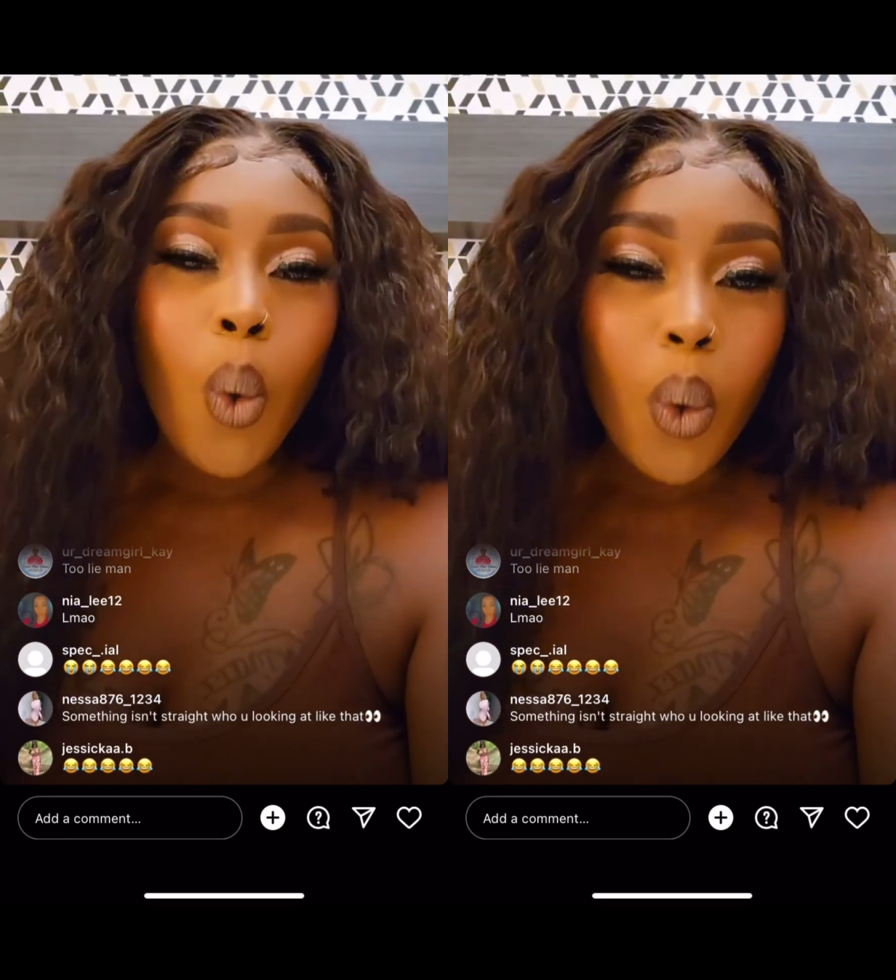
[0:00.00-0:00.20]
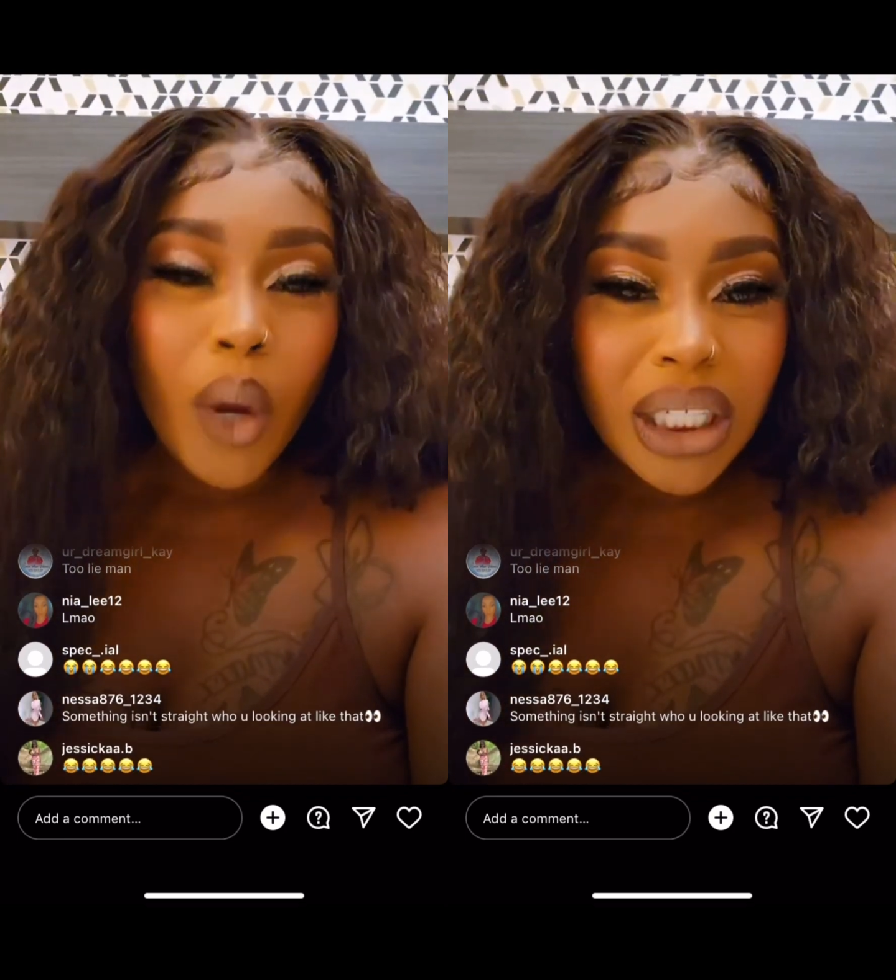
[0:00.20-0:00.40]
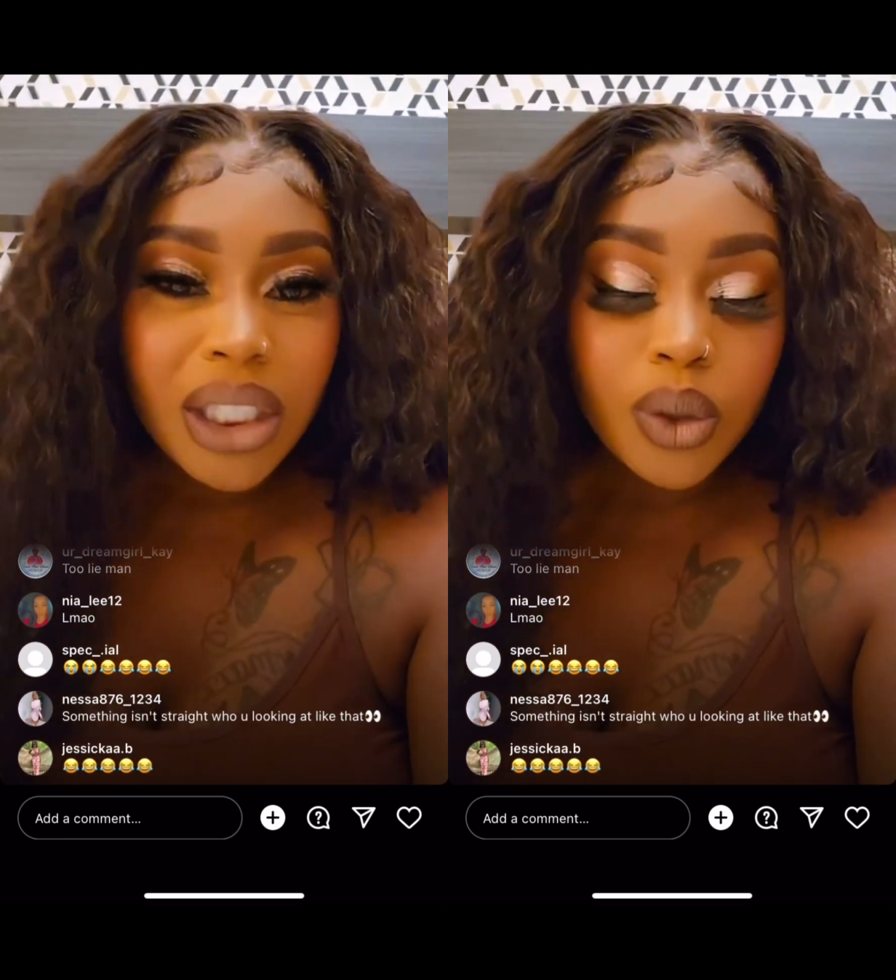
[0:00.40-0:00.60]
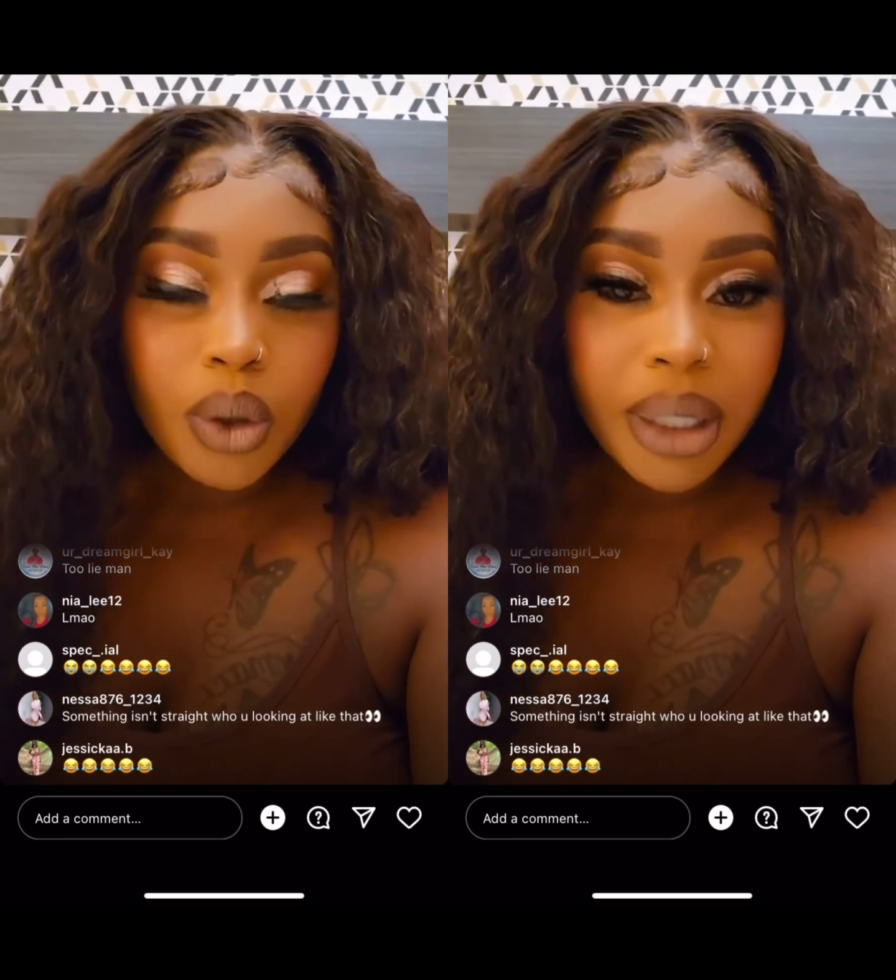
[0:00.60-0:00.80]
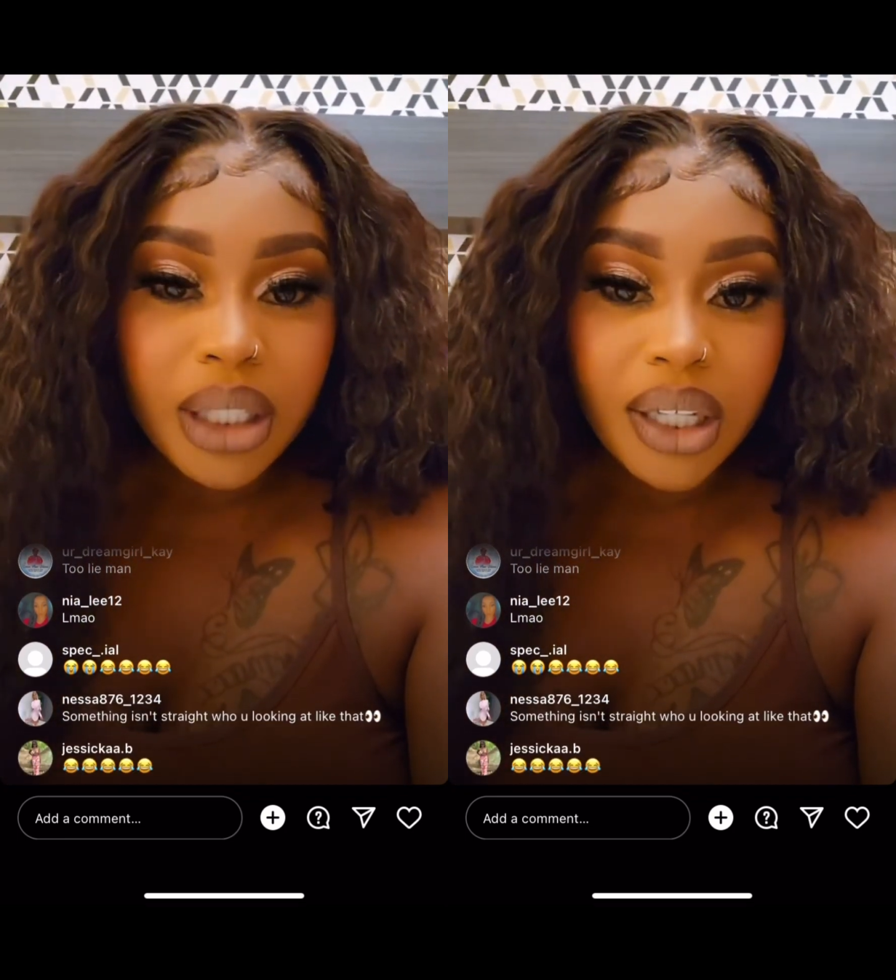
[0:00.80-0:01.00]
When she
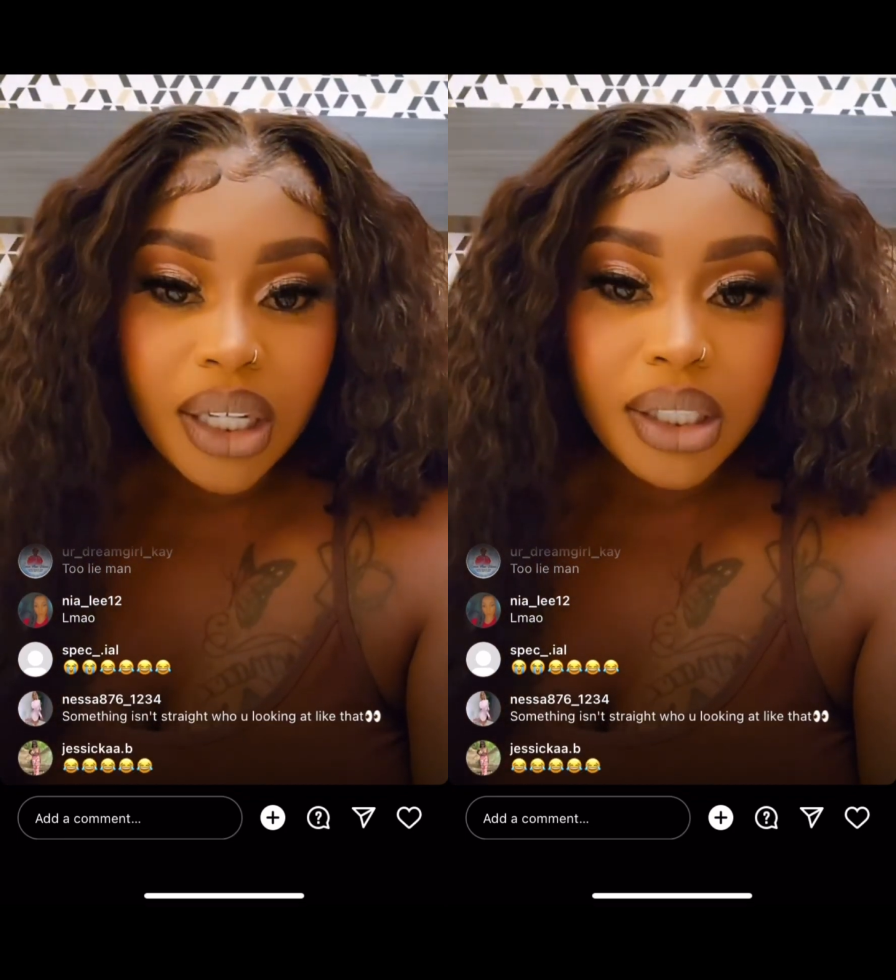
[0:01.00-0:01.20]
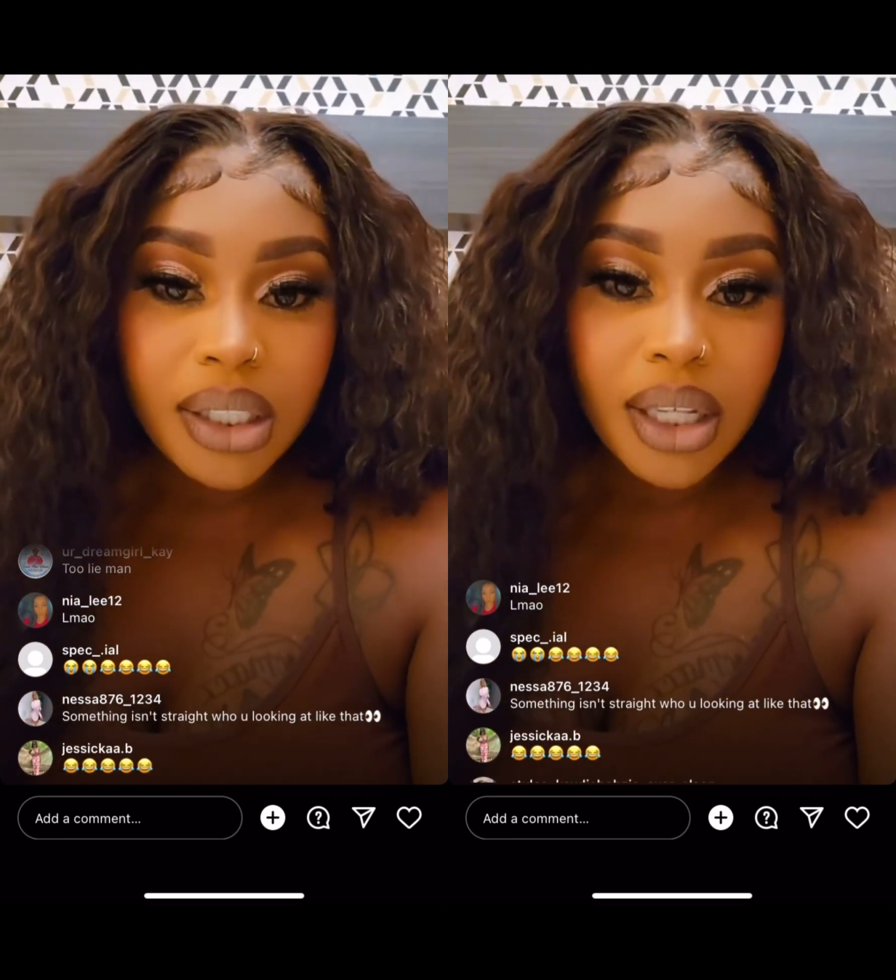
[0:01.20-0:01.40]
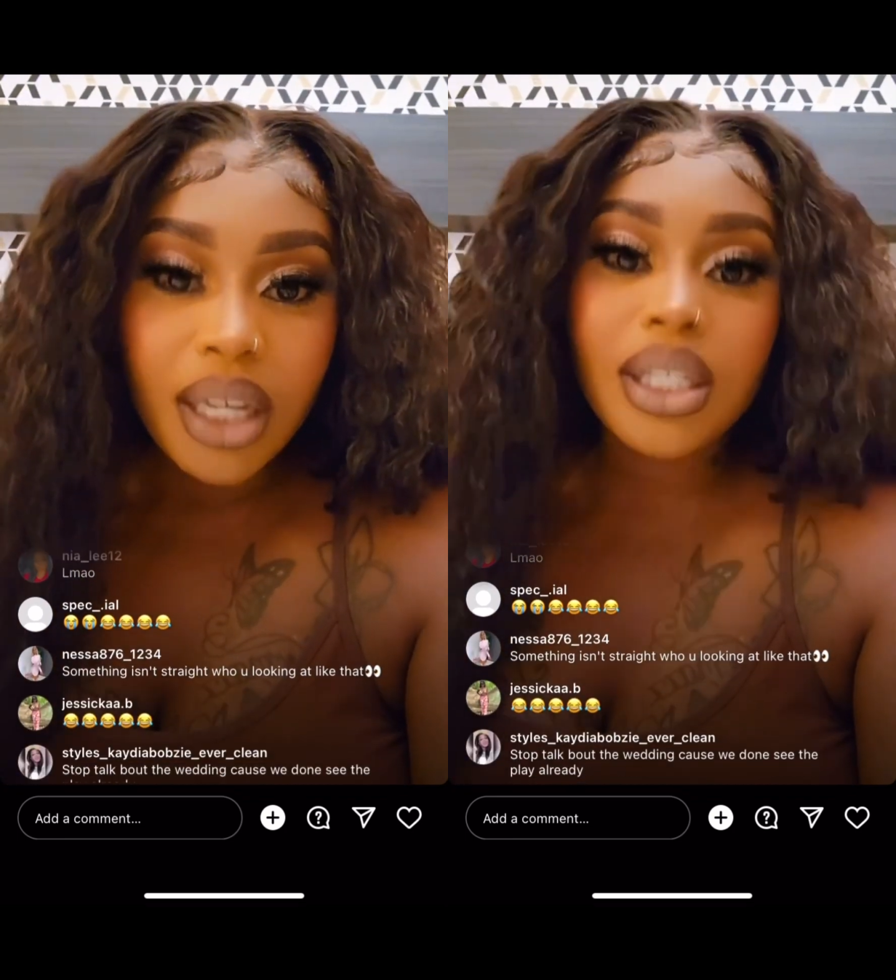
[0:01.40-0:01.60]
show me the dress,